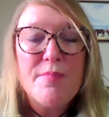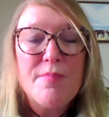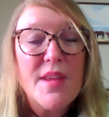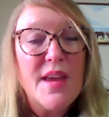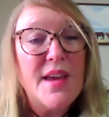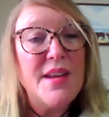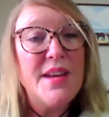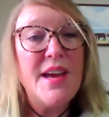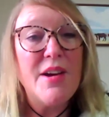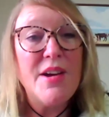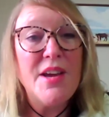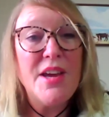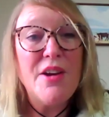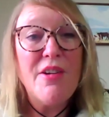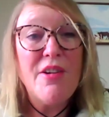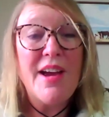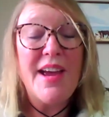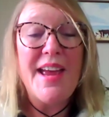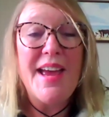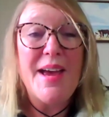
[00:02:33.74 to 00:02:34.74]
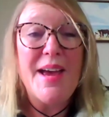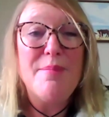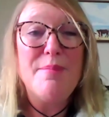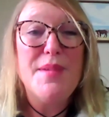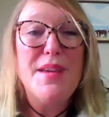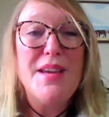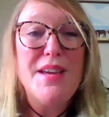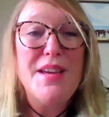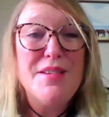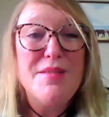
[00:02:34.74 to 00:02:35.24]
And now here I am
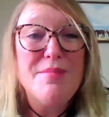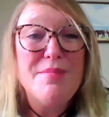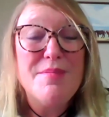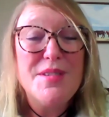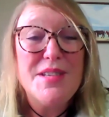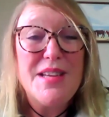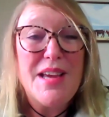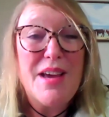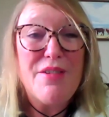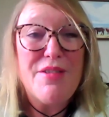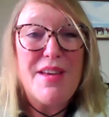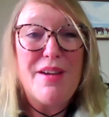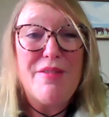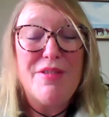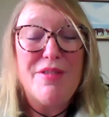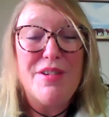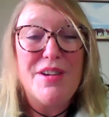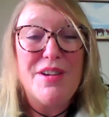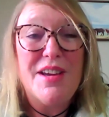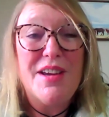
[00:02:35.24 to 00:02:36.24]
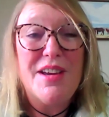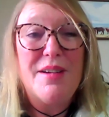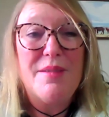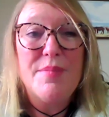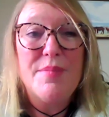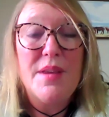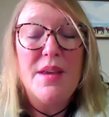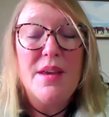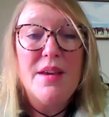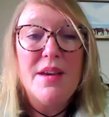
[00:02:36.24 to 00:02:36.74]
in South Africa,
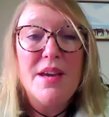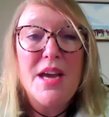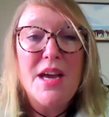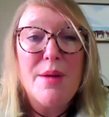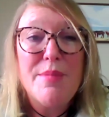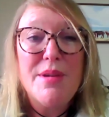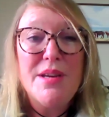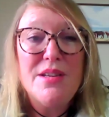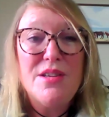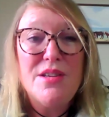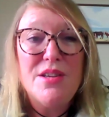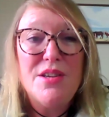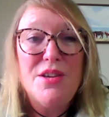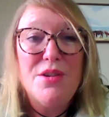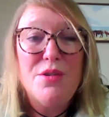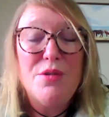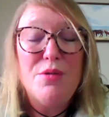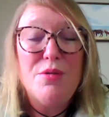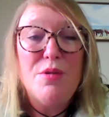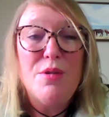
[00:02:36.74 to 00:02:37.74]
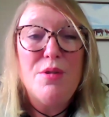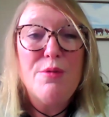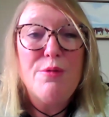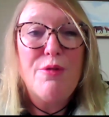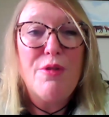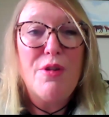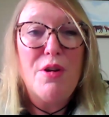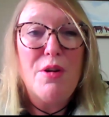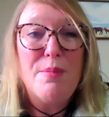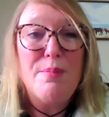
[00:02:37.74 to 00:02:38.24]
coming to you
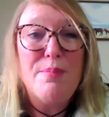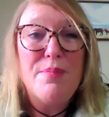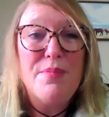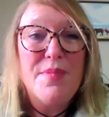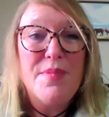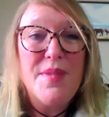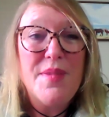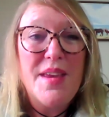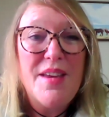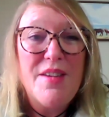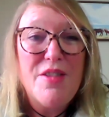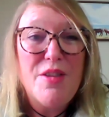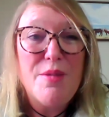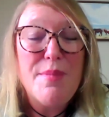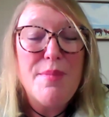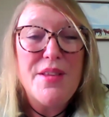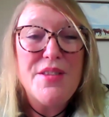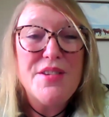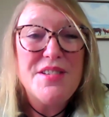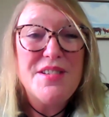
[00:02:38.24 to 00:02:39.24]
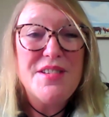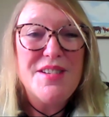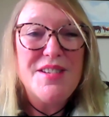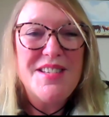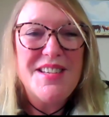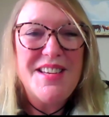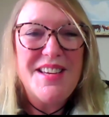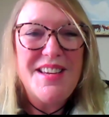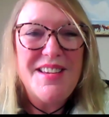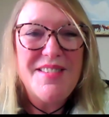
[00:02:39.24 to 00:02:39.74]
from the mother
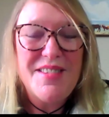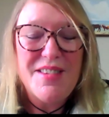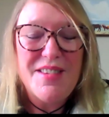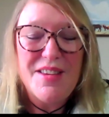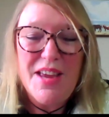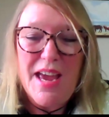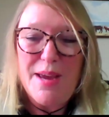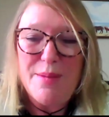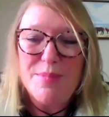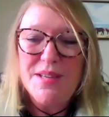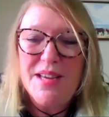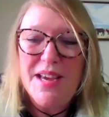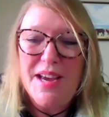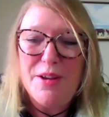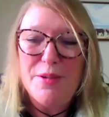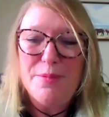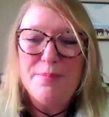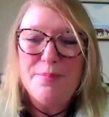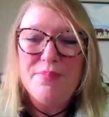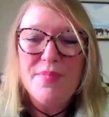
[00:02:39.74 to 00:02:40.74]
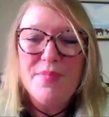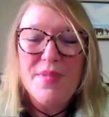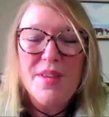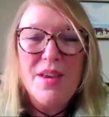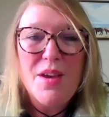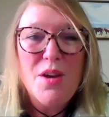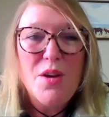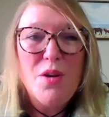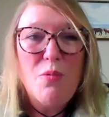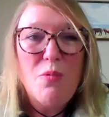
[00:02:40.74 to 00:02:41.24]
city, Cape Town,
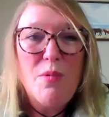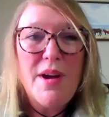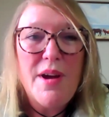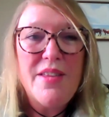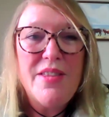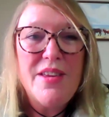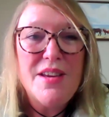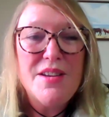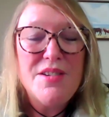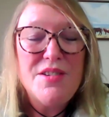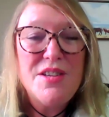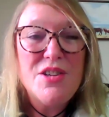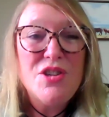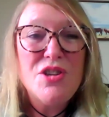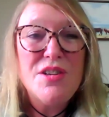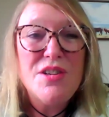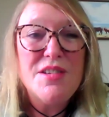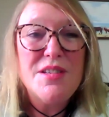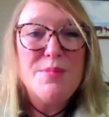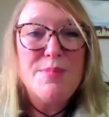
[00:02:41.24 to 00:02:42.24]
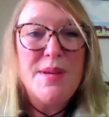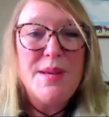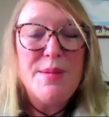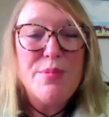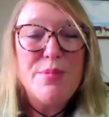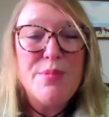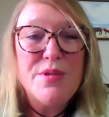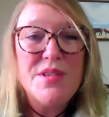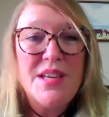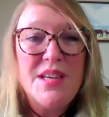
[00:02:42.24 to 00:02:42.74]
where the Indigenous
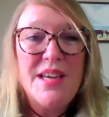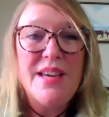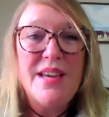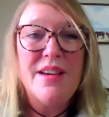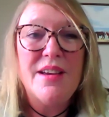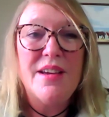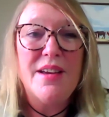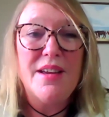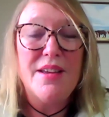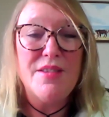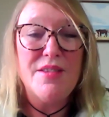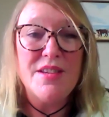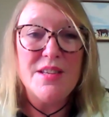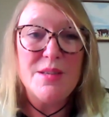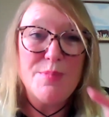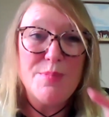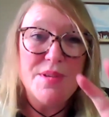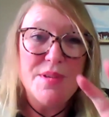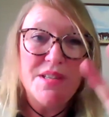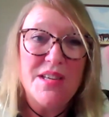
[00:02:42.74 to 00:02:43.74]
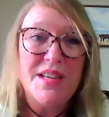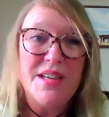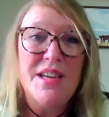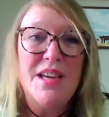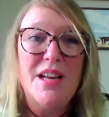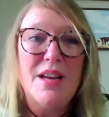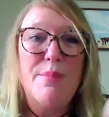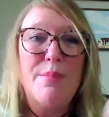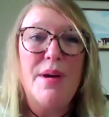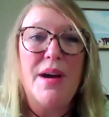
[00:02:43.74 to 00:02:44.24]
peoples here in this
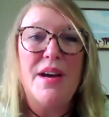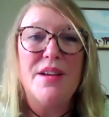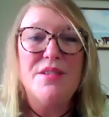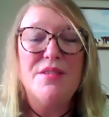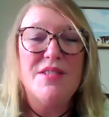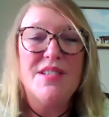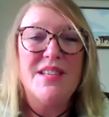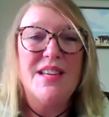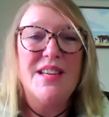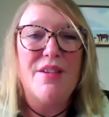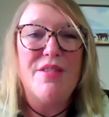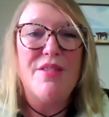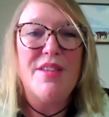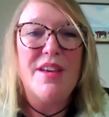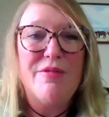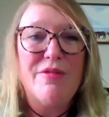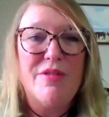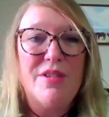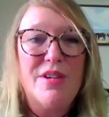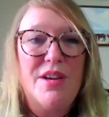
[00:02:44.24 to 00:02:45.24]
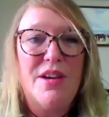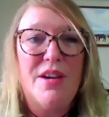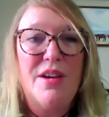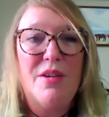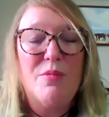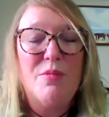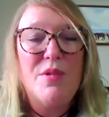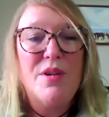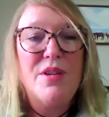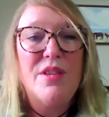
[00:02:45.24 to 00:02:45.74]
particular part of South Africa
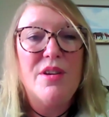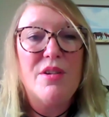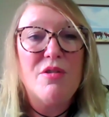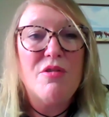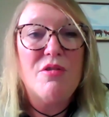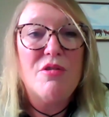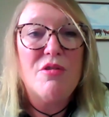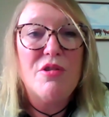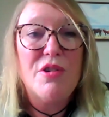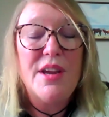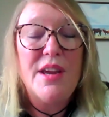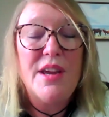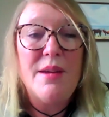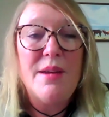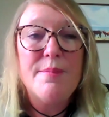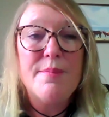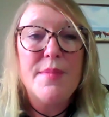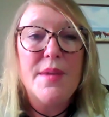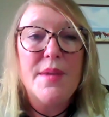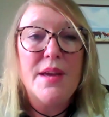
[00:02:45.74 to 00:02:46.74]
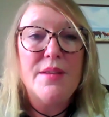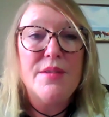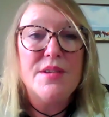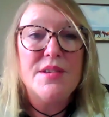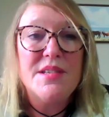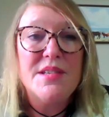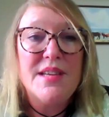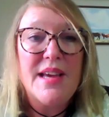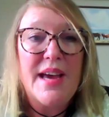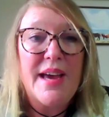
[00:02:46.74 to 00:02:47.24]
were the Khoi and the
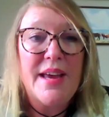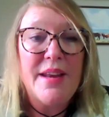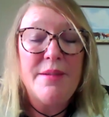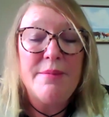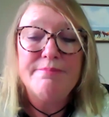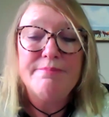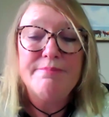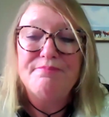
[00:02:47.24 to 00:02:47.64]
San.